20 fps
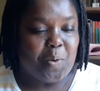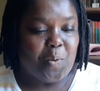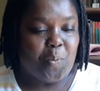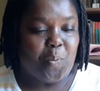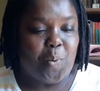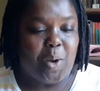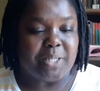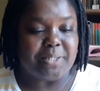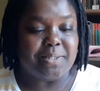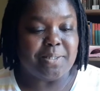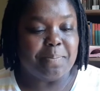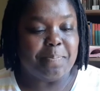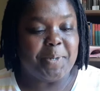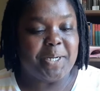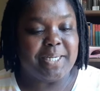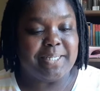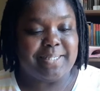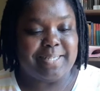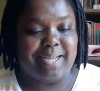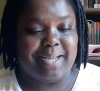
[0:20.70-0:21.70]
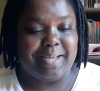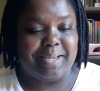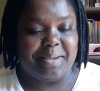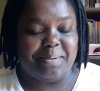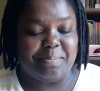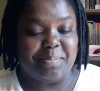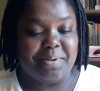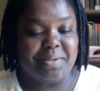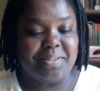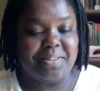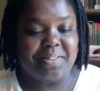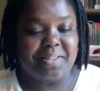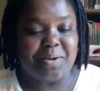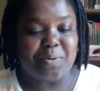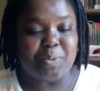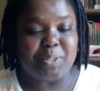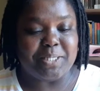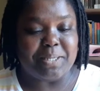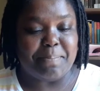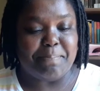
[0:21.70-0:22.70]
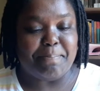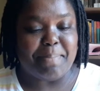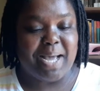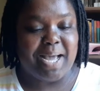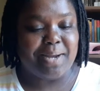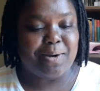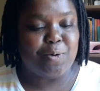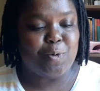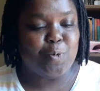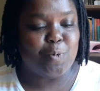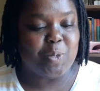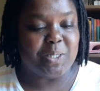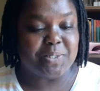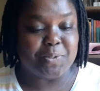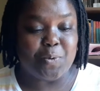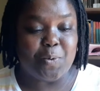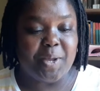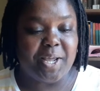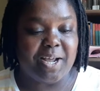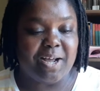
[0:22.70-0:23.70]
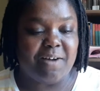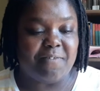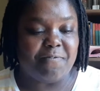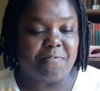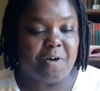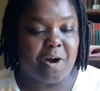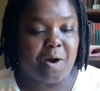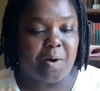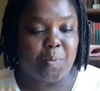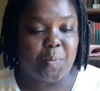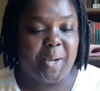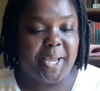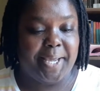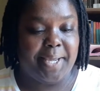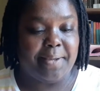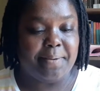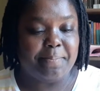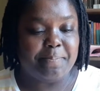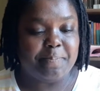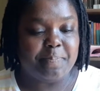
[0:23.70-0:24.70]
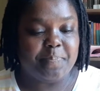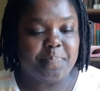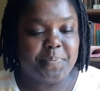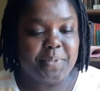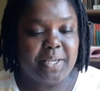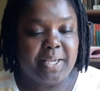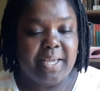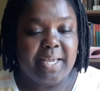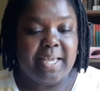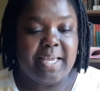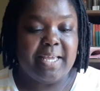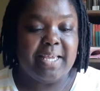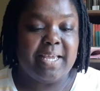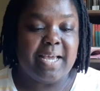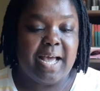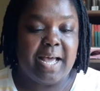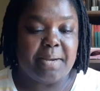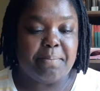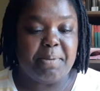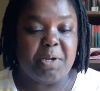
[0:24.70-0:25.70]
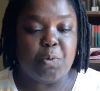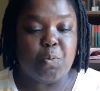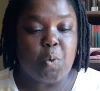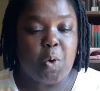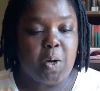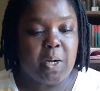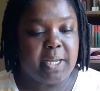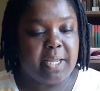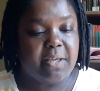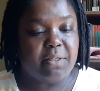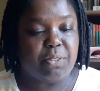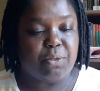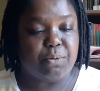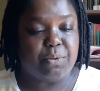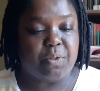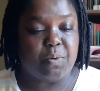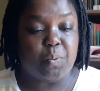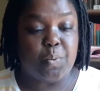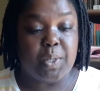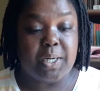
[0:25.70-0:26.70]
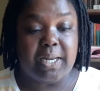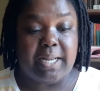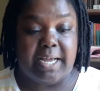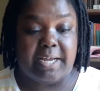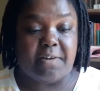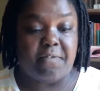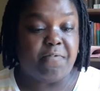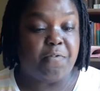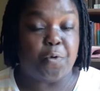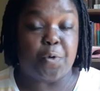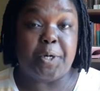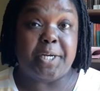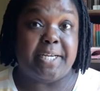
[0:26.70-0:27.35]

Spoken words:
Once upon a time, there was a man who was going a far way. He had been walking through the woodland for